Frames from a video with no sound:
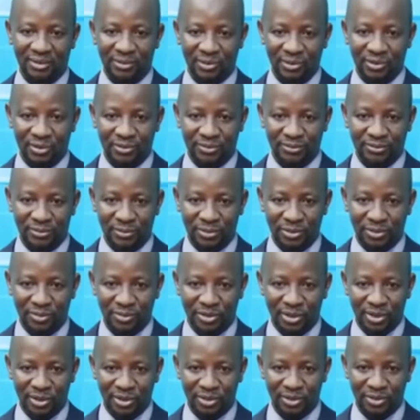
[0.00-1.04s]
Do we
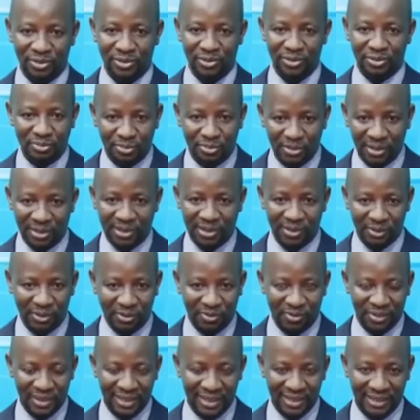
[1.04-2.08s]
form a new
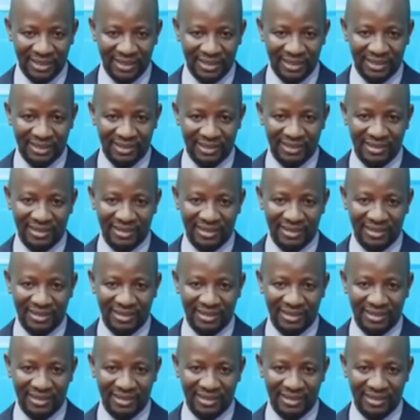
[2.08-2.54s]
political party?